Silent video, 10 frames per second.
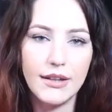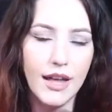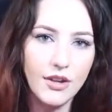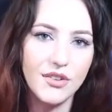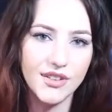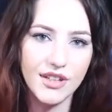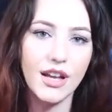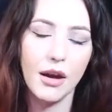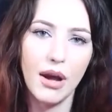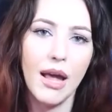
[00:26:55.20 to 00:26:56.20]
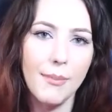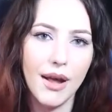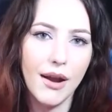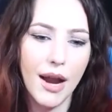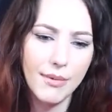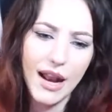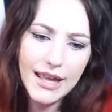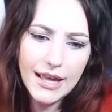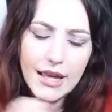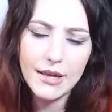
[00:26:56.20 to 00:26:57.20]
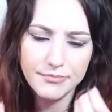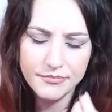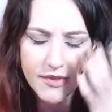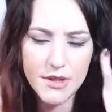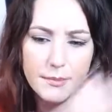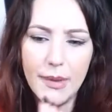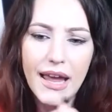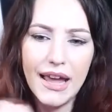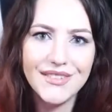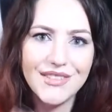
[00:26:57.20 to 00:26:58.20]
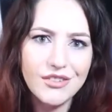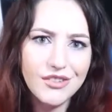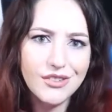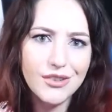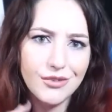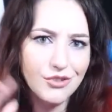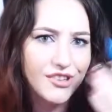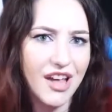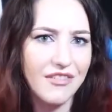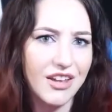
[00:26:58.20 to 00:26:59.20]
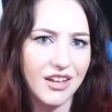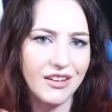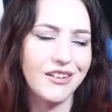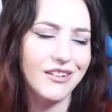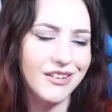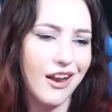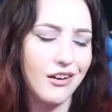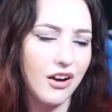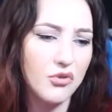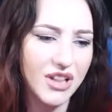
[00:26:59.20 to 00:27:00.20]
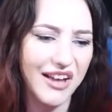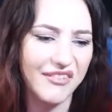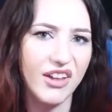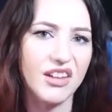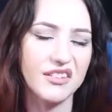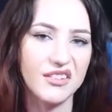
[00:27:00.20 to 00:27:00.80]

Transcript: Can you see how hype I am? Like, my hands are just having their own life, and